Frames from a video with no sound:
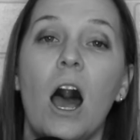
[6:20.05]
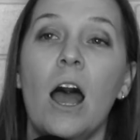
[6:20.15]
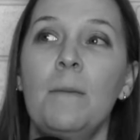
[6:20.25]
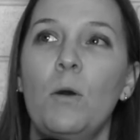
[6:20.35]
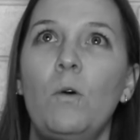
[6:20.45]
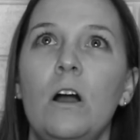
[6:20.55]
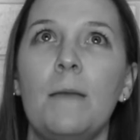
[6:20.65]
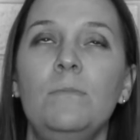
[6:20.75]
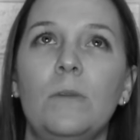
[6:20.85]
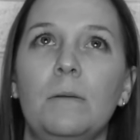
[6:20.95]
Well,
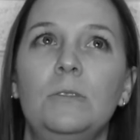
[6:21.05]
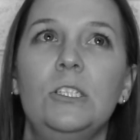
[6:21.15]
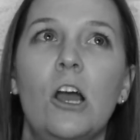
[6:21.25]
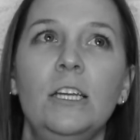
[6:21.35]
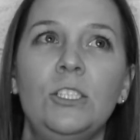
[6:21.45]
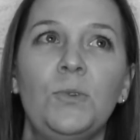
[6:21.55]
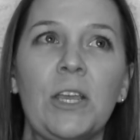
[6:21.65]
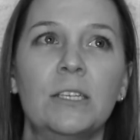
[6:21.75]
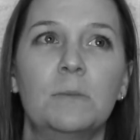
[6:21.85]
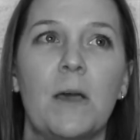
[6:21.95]
I'm not
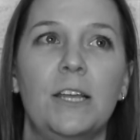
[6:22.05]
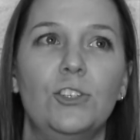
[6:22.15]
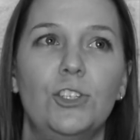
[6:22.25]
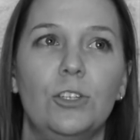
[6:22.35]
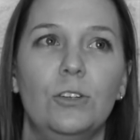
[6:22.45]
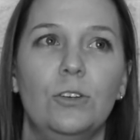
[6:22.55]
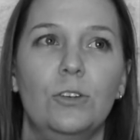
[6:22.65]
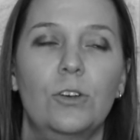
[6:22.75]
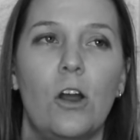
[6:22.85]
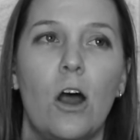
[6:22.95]
doing as much
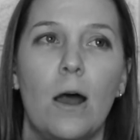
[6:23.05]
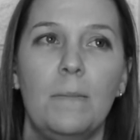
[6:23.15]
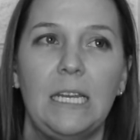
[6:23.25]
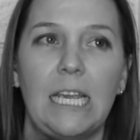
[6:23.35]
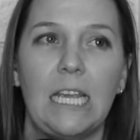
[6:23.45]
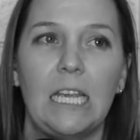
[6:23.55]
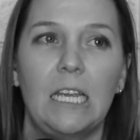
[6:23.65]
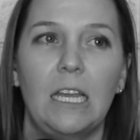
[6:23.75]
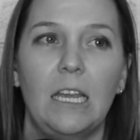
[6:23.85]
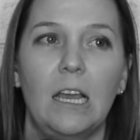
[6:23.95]

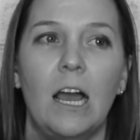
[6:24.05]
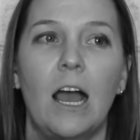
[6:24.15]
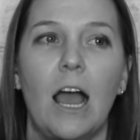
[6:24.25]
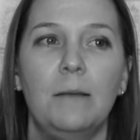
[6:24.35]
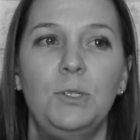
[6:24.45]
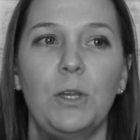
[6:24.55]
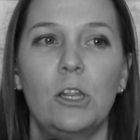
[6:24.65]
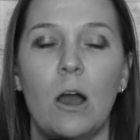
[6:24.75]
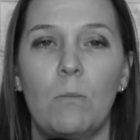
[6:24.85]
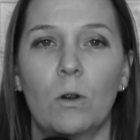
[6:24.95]
comedy. I'm doing
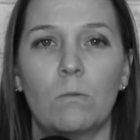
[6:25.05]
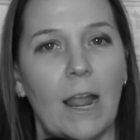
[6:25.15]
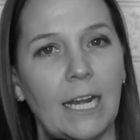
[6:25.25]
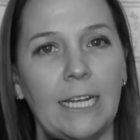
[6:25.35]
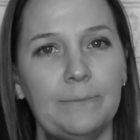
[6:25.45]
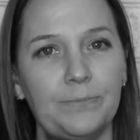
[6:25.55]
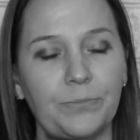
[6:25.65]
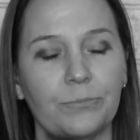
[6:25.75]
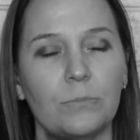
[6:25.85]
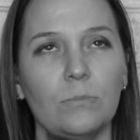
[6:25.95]
a lot more writing.
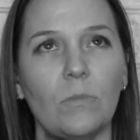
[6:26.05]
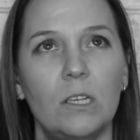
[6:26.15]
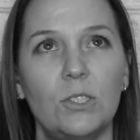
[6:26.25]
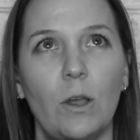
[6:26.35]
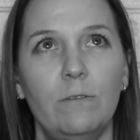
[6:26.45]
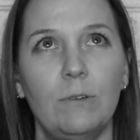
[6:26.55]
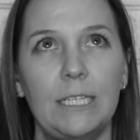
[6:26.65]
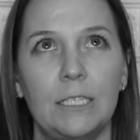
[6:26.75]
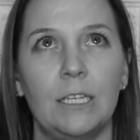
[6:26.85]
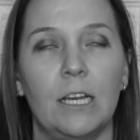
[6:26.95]
So I've
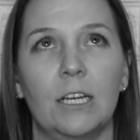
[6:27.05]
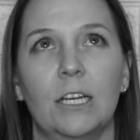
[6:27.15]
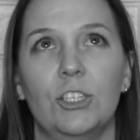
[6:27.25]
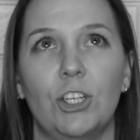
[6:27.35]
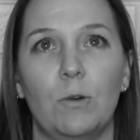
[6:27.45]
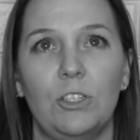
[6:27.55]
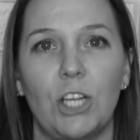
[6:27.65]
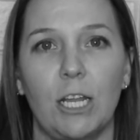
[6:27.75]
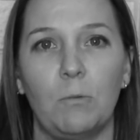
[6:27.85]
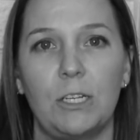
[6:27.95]
written a show with
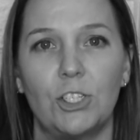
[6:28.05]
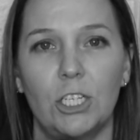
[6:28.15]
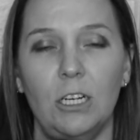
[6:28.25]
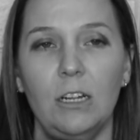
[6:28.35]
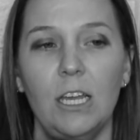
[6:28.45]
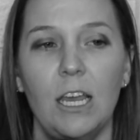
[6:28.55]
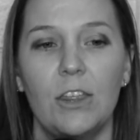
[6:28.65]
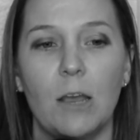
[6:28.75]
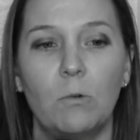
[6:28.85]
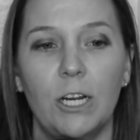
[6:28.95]
Jenny Winter
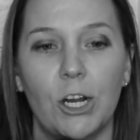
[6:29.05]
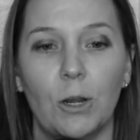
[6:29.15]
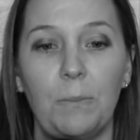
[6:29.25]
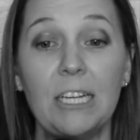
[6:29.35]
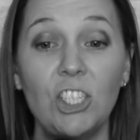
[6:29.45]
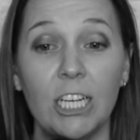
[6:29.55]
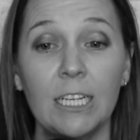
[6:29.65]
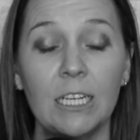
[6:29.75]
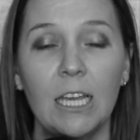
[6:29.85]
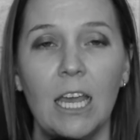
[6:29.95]
that we are pitching.
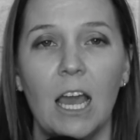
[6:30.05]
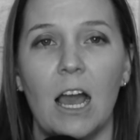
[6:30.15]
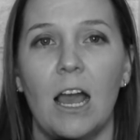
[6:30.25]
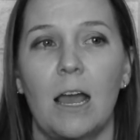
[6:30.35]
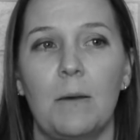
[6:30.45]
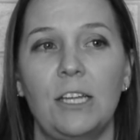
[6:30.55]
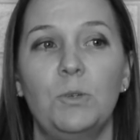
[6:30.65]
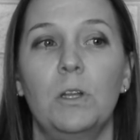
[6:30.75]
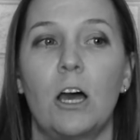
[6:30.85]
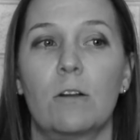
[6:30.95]
I
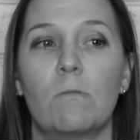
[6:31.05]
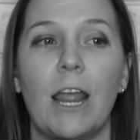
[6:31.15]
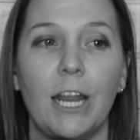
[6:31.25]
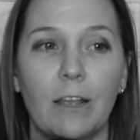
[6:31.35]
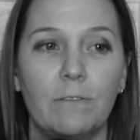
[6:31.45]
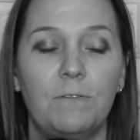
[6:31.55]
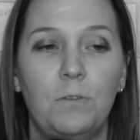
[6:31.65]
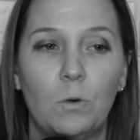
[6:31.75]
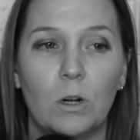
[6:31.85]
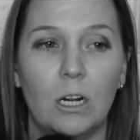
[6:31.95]
do a lot of writing
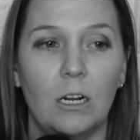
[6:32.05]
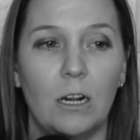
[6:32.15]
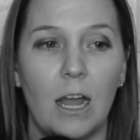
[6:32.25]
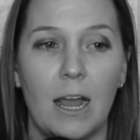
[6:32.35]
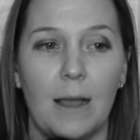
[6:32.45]
for